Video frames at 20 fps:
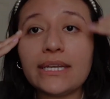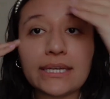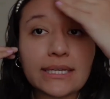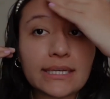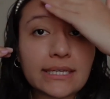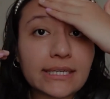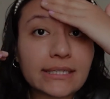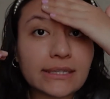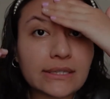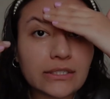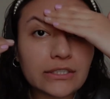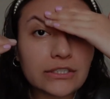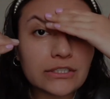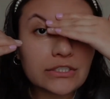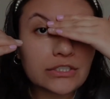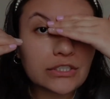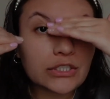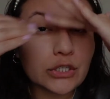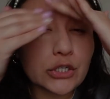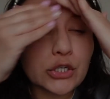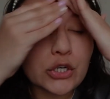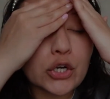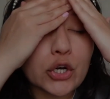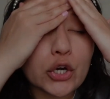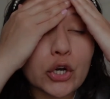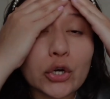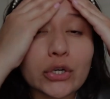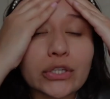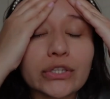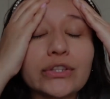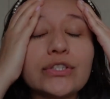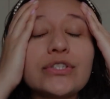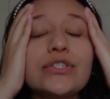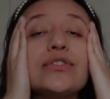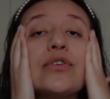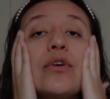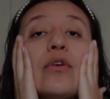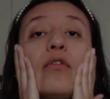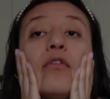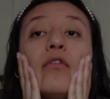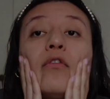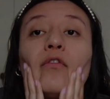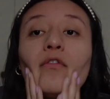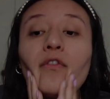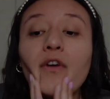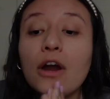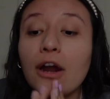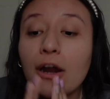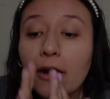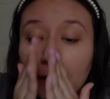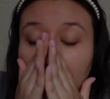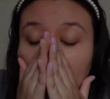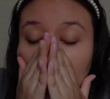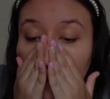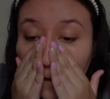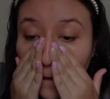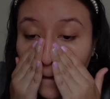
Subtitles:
it looks good so far.